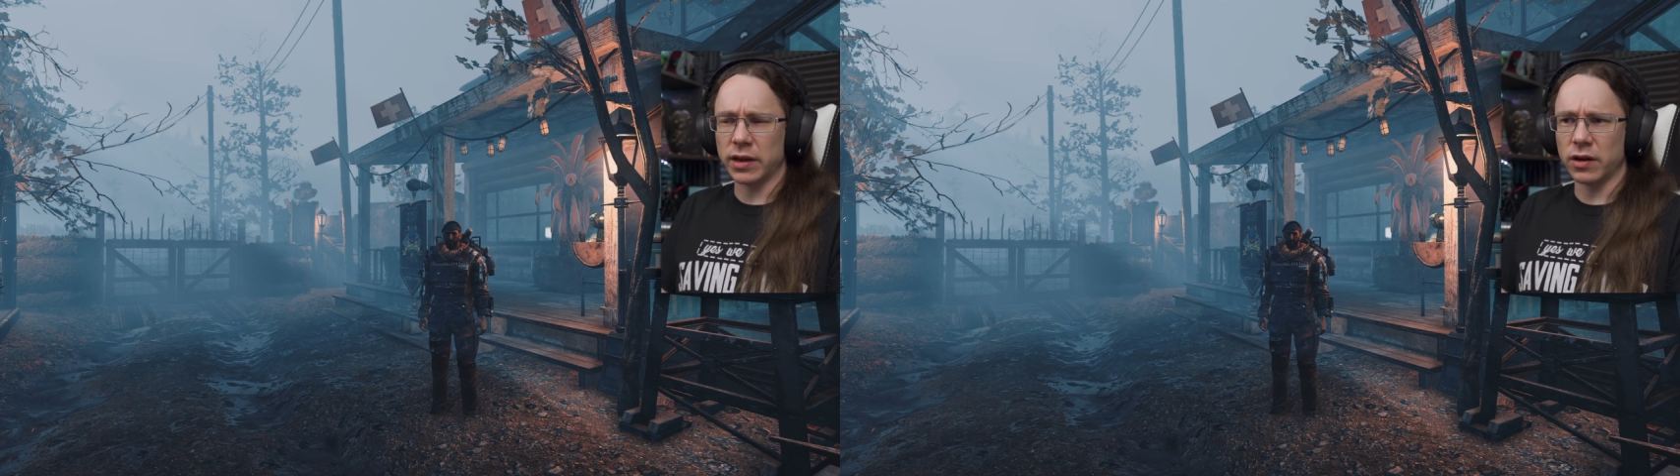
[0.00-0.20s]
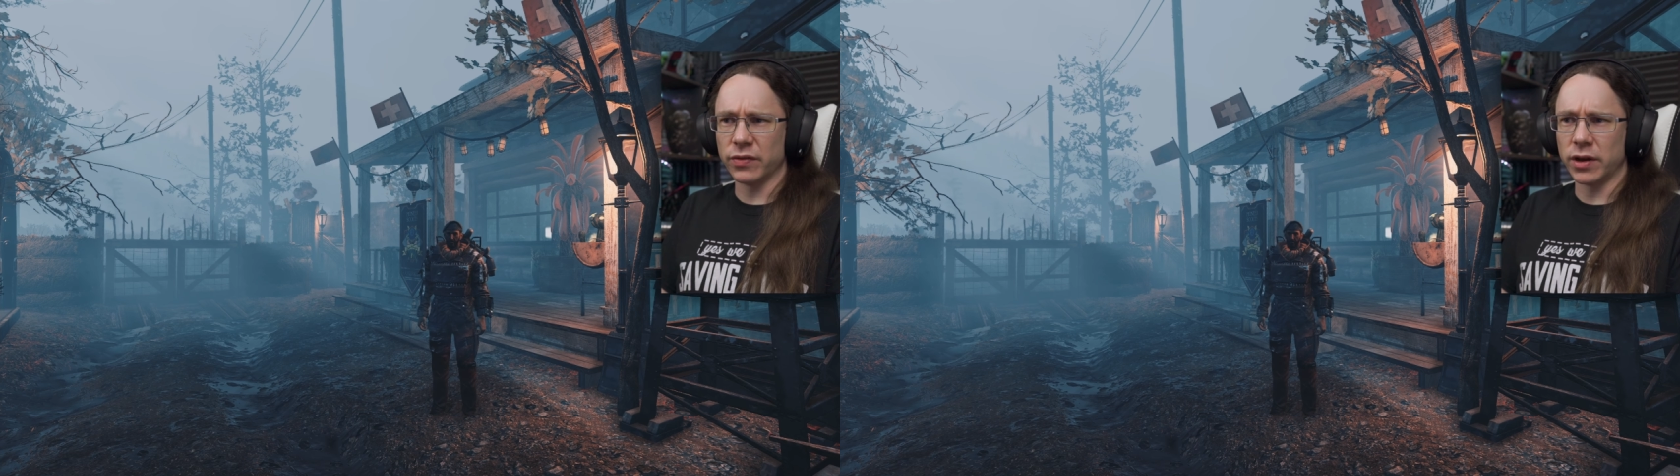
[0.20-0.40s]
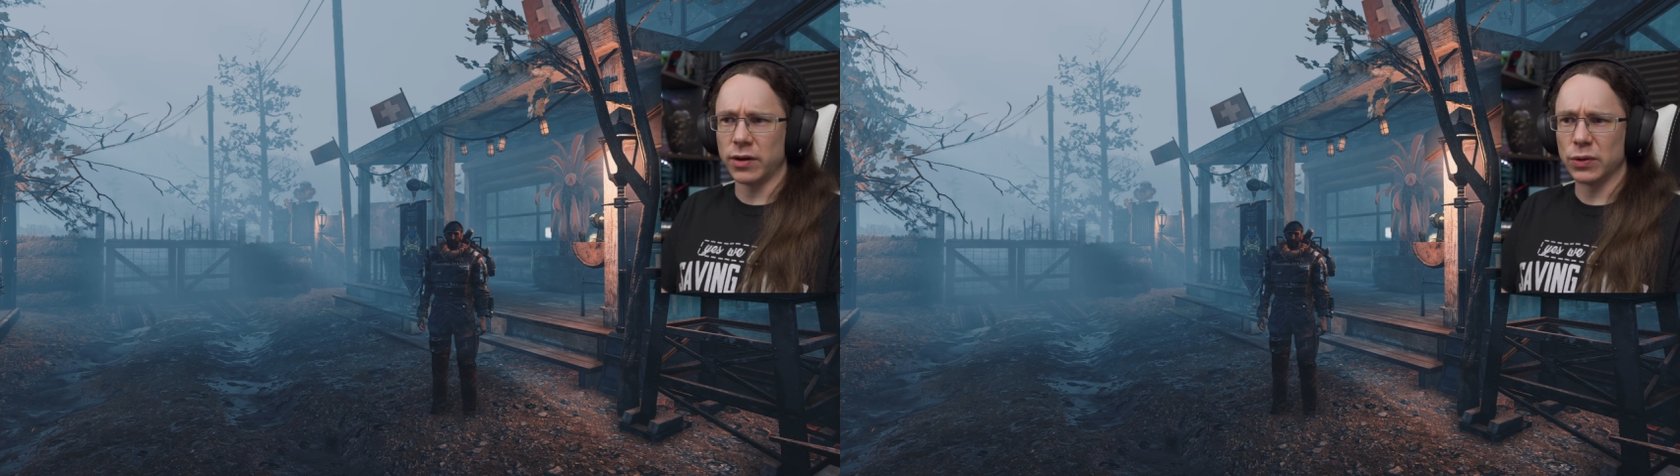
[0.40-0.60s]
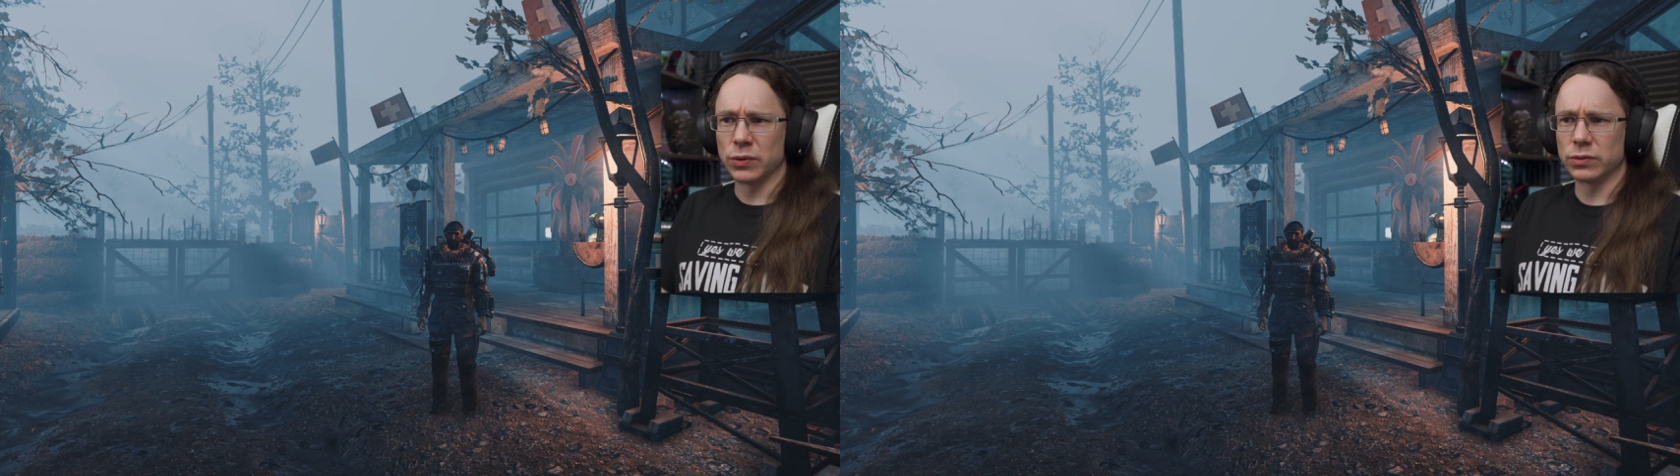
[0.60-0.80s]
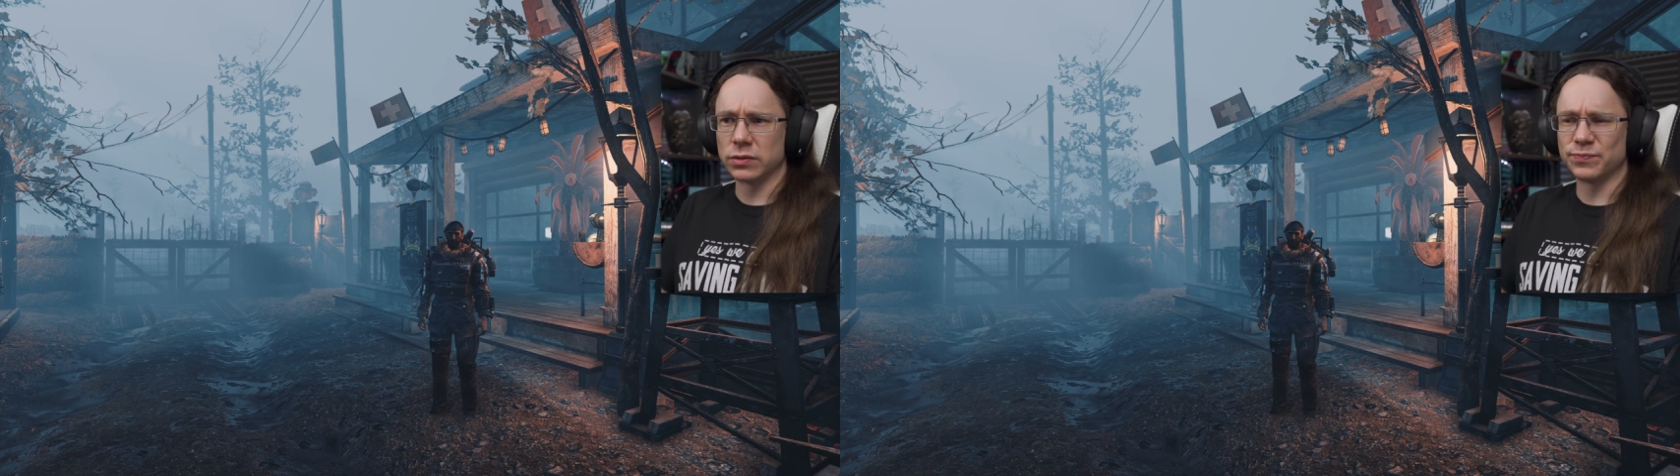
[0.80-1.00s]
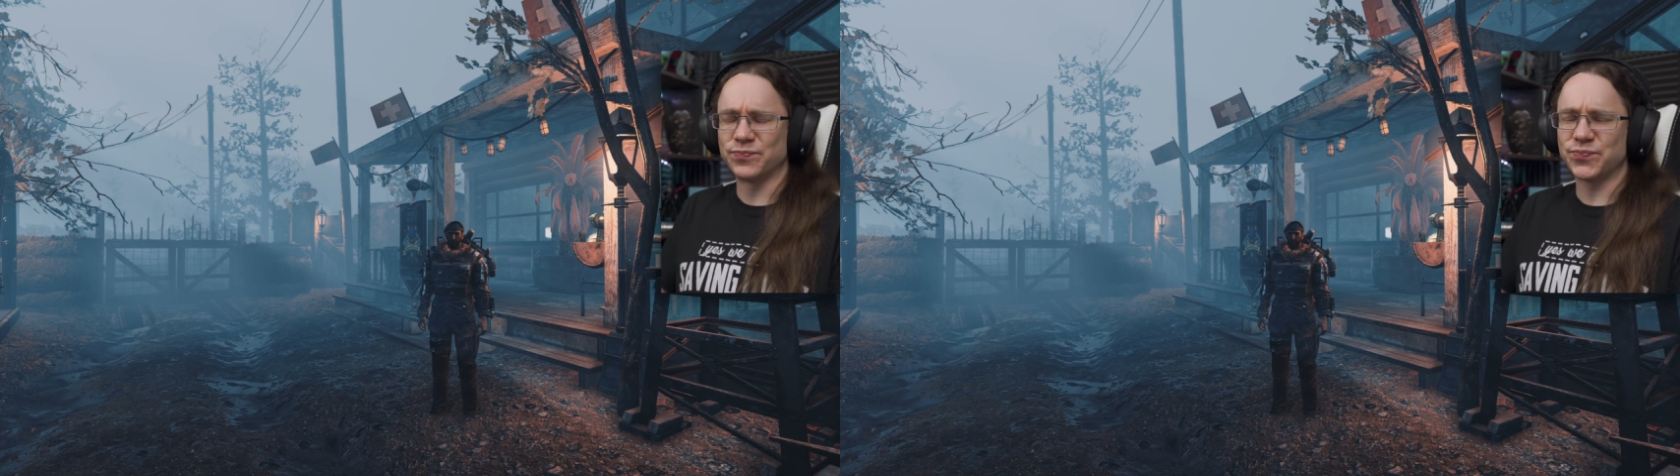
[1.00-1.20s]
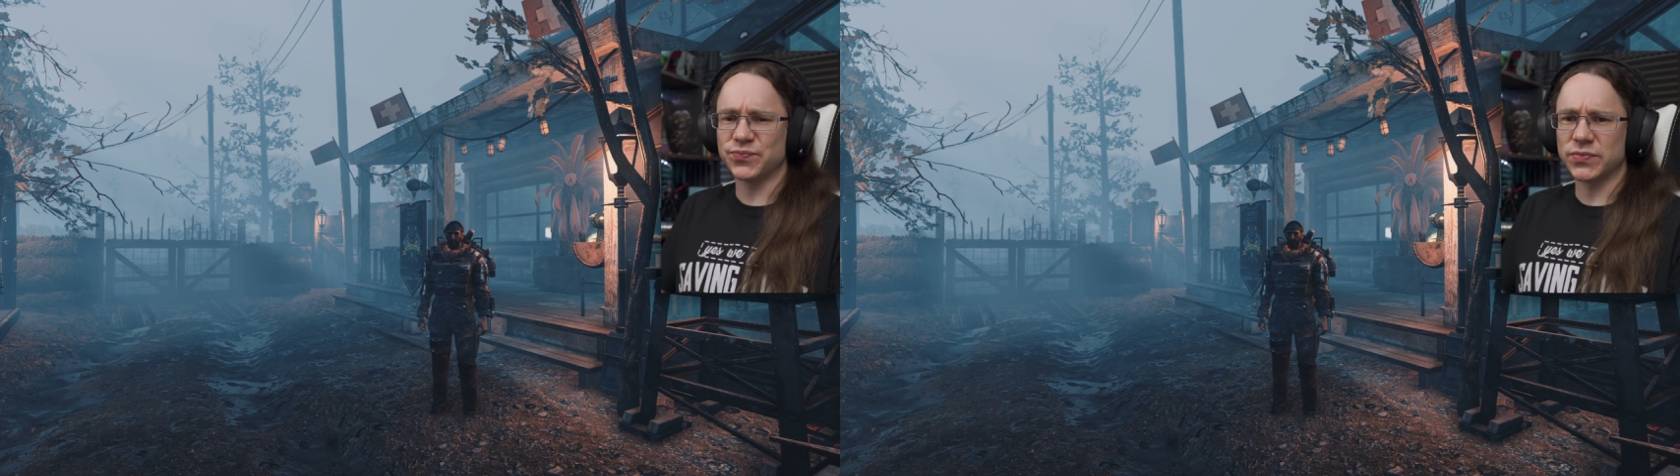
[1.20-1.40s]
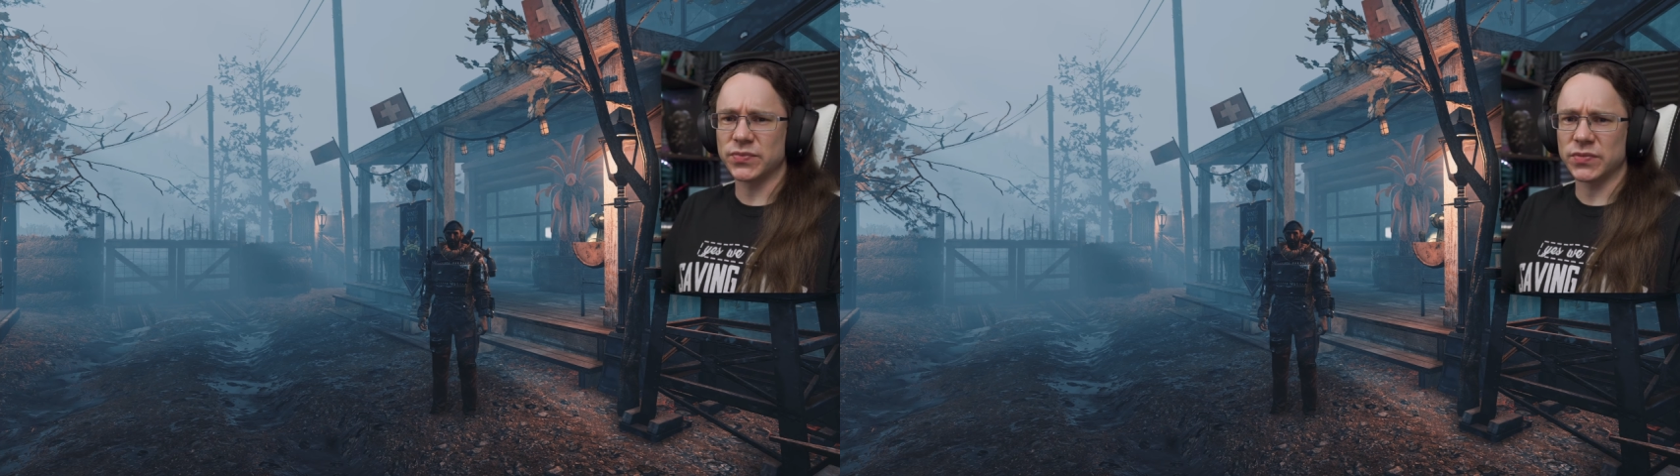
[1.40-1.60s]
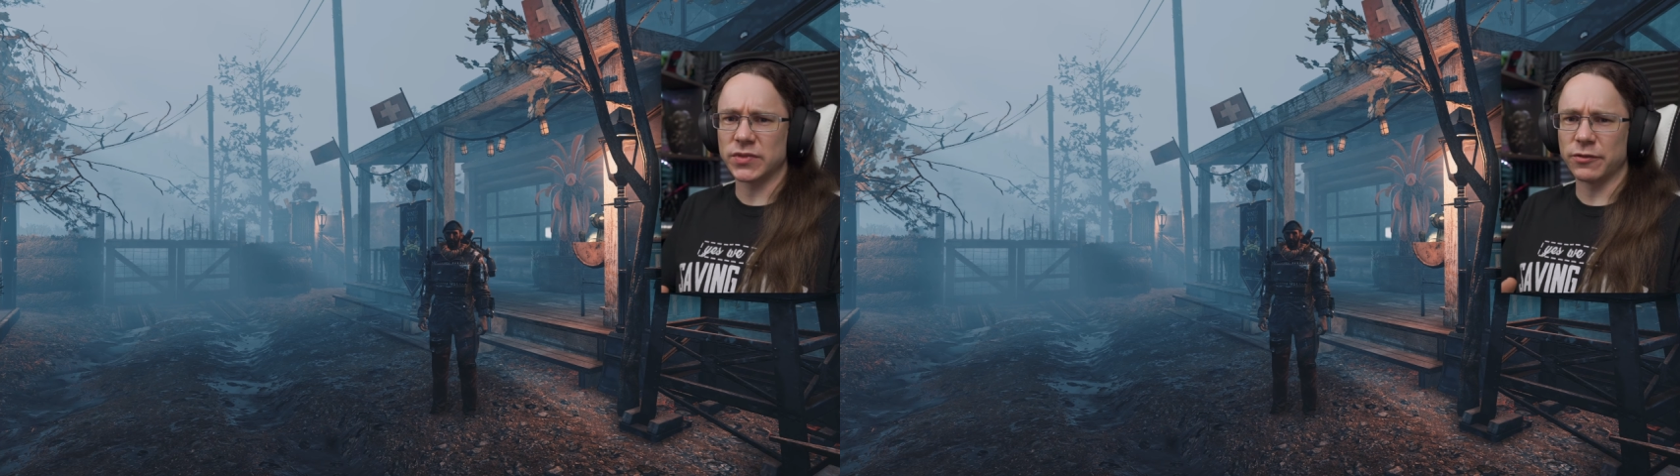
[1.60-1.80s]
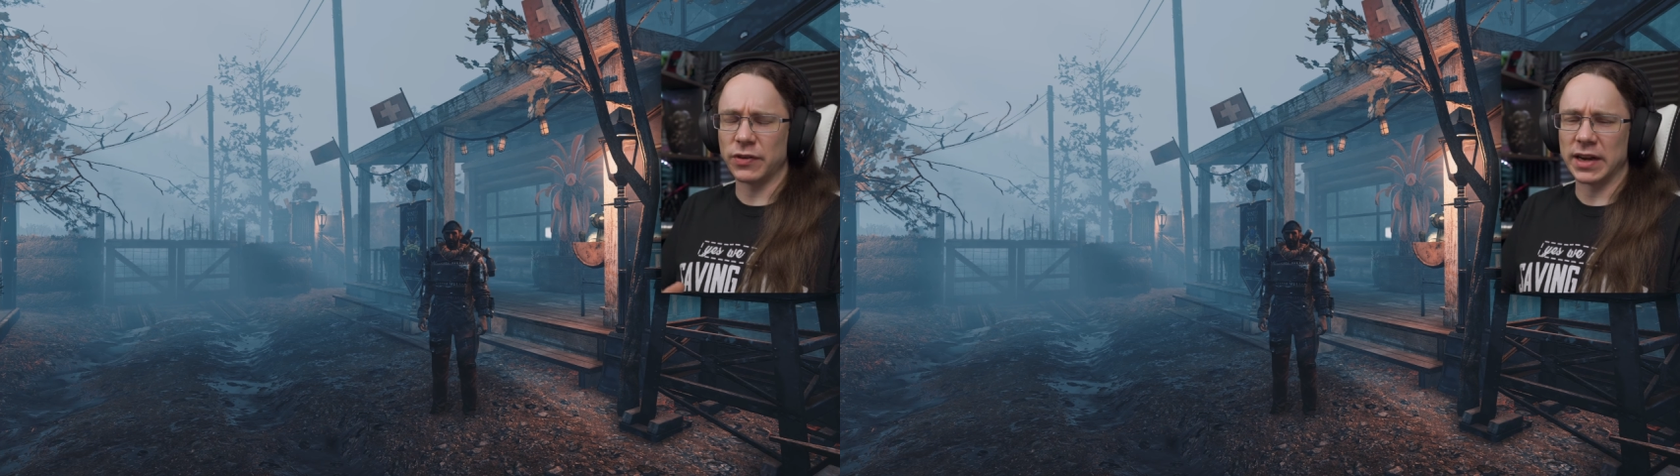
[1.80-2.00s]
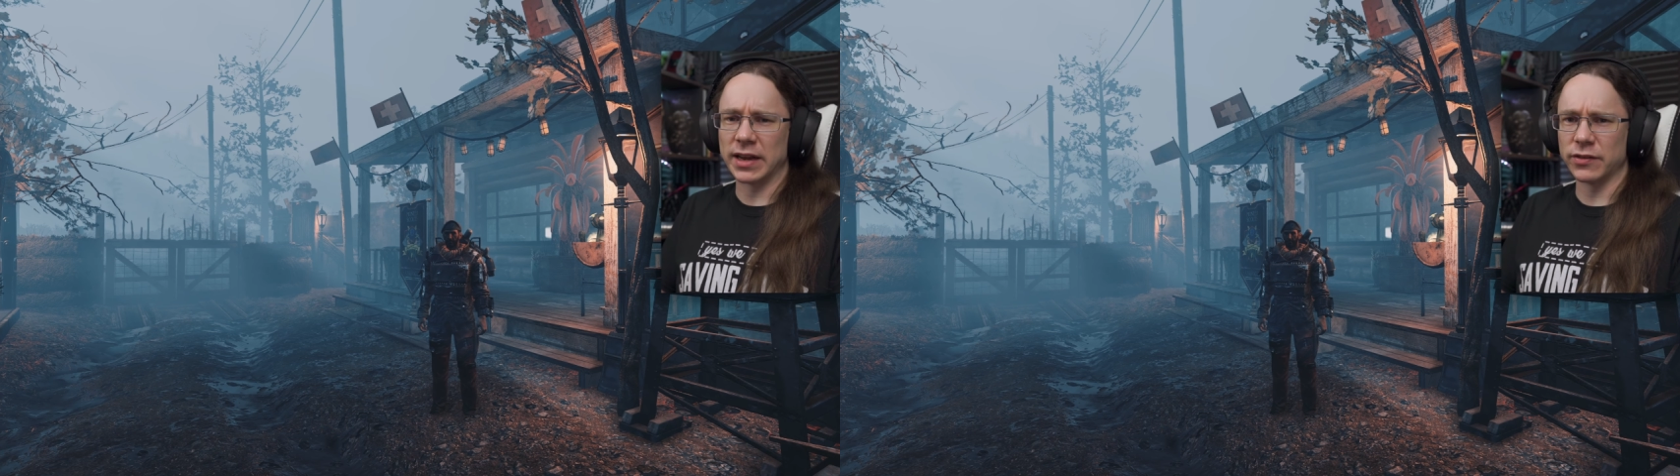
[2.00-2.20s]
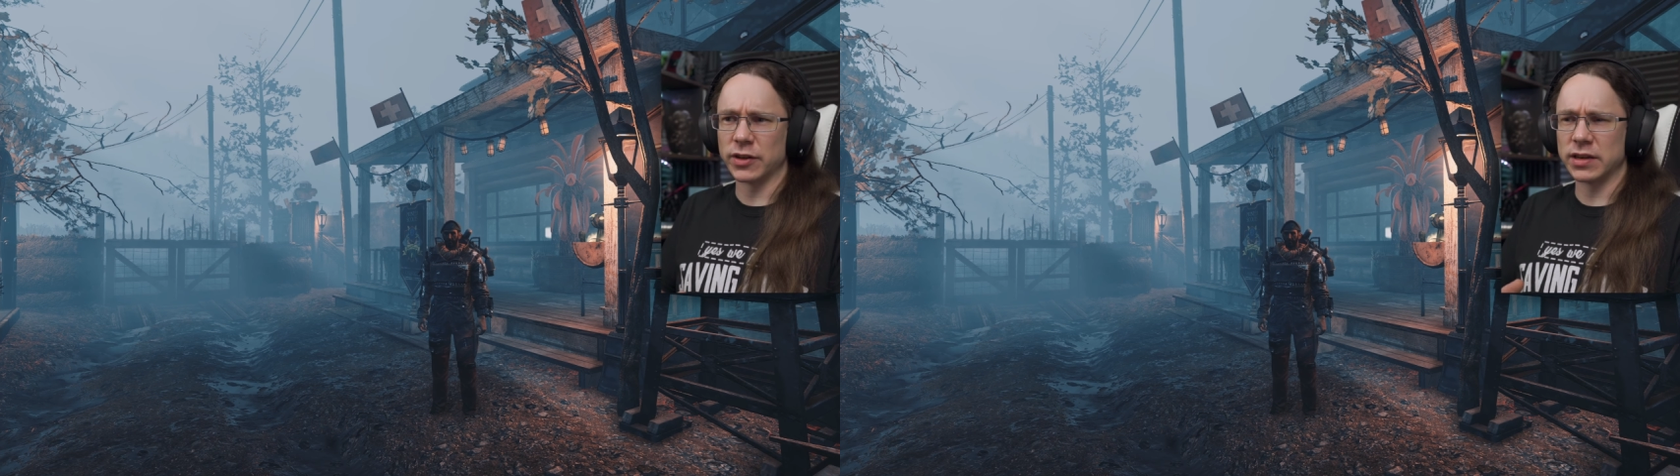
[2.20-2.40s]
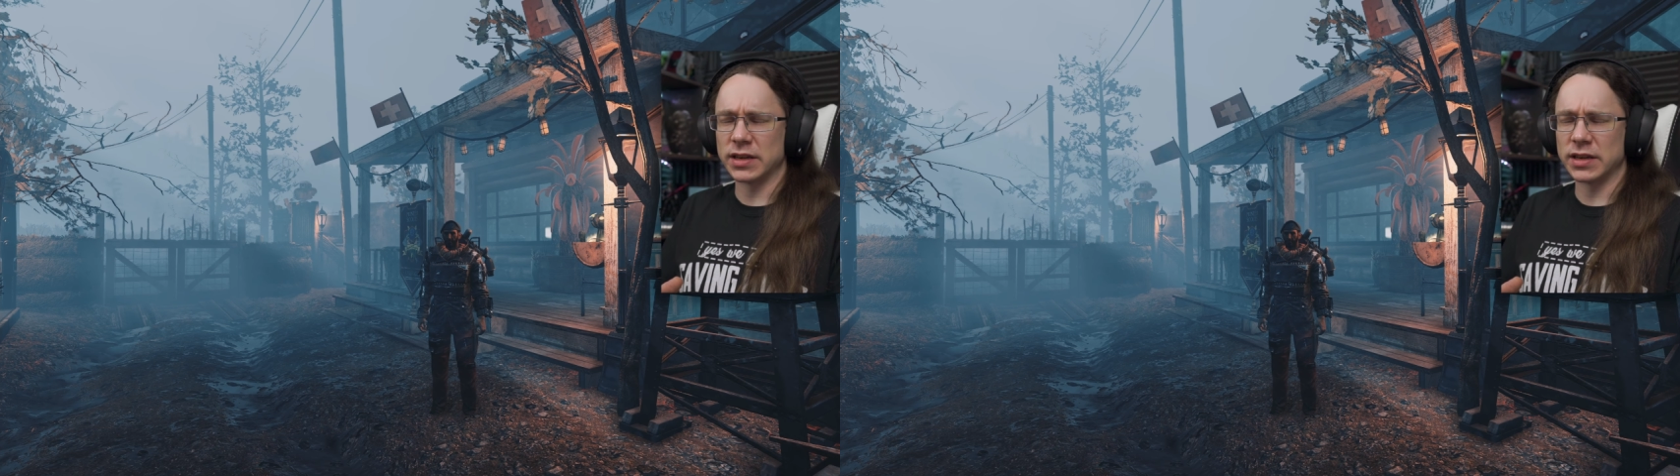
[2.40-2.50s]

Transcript: on the whole feeling that